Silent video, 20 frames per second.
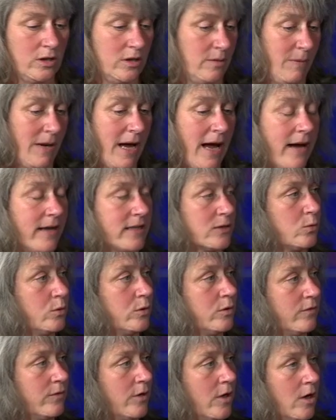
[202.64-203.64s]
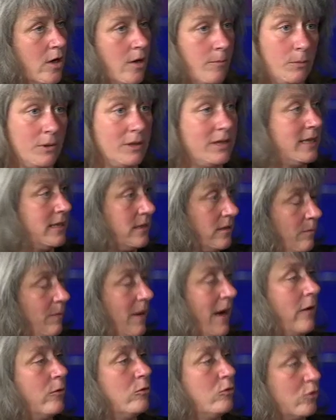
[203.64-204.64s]
the past would have policed the
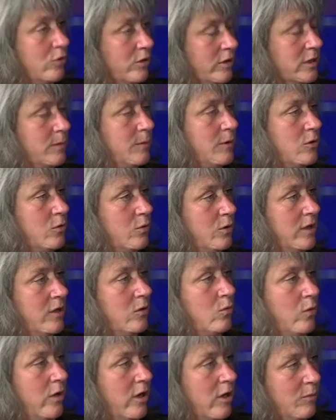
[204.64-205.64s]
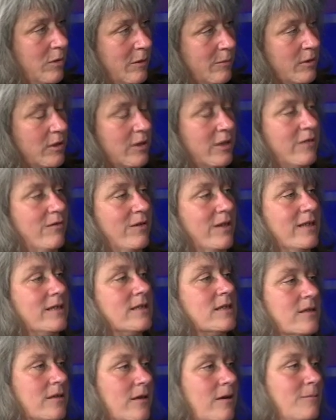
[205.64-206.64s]
boundaries between where people are living in
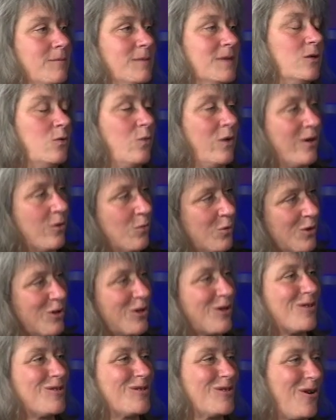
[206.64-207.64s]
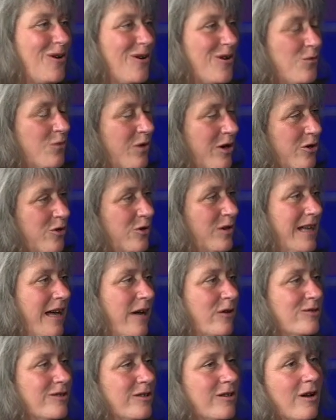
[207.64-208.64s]
slums and where workers are and where you're
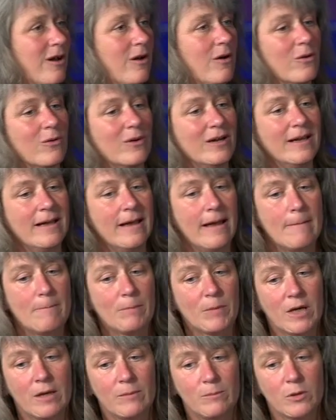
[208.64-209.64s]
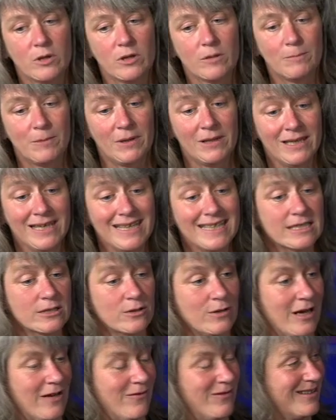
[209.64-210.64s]
allowed to go. But the police
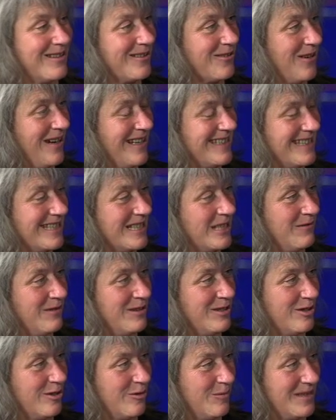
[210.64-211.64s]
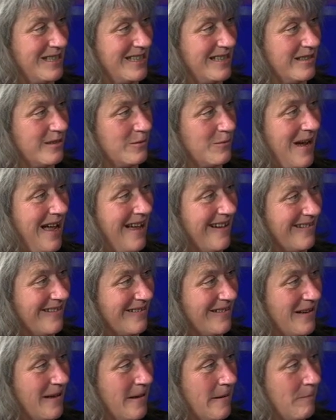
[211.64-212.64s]
are having a crisis of legitimacy as
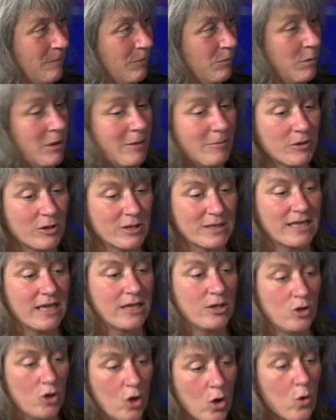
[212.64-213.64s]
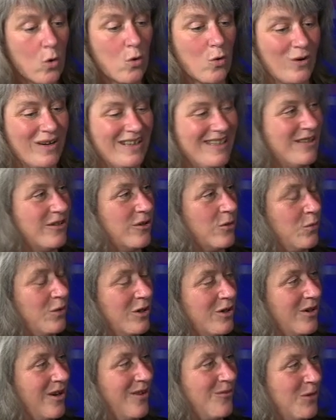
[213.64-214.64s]
well. And people are saying, no,
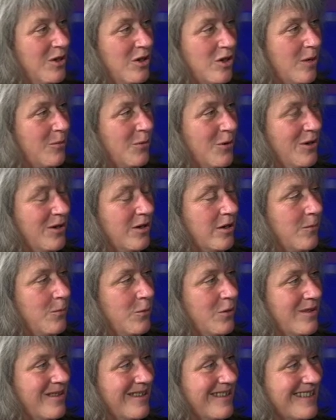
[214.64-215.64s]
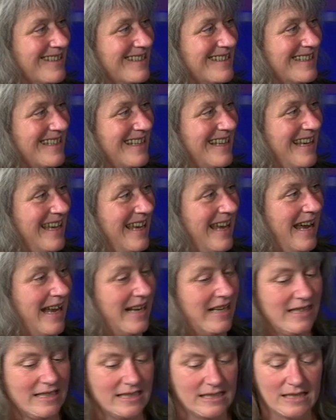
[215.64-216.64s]
we're not putting up with this.
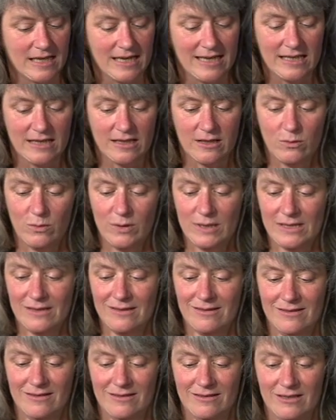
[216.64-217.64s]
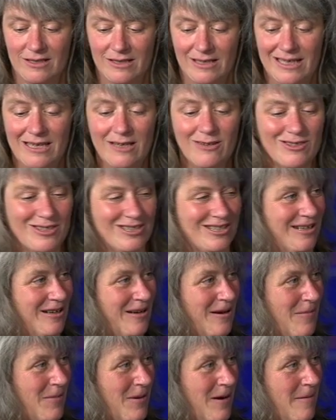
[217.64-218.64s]
And it's like there isn't the
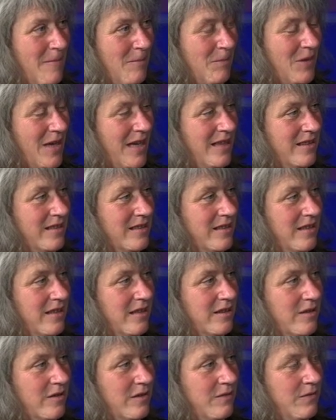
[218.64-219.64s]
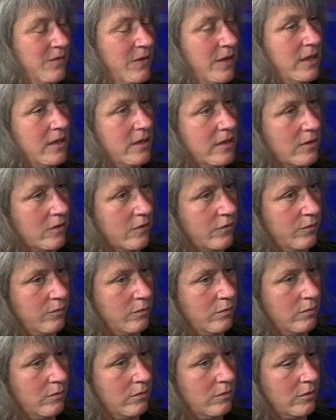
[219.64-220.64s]
leadership and the feeling of
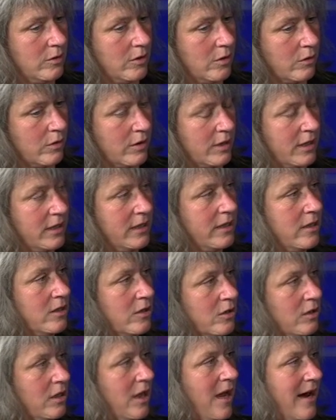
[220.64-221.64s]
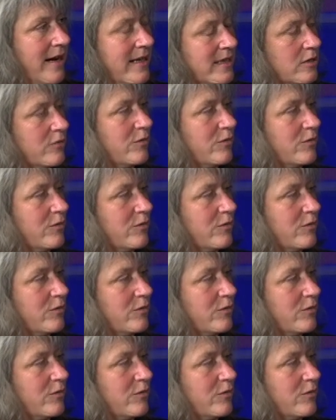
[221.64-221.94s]
clear lines of